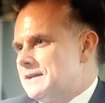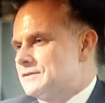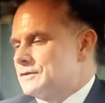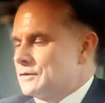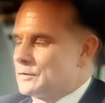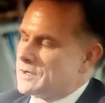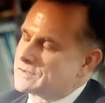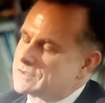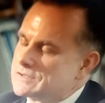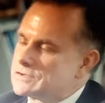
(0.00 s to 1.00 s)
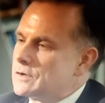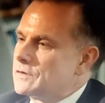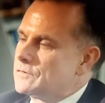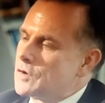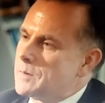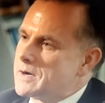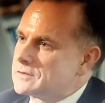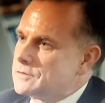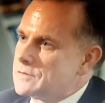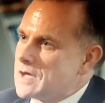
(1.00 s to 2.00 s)
That's a good question. So if you go
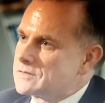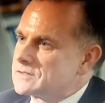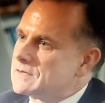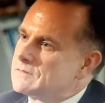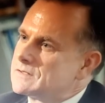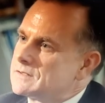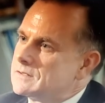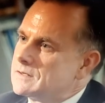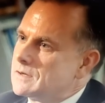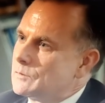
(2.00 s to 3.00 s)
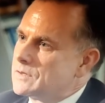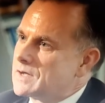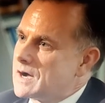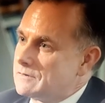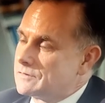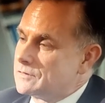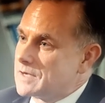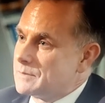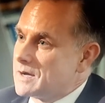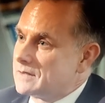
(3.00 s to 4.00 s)
back to 2007, when the
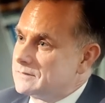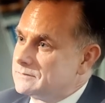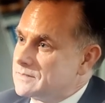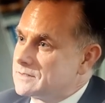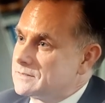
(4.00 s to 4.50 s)
iPhone came out, the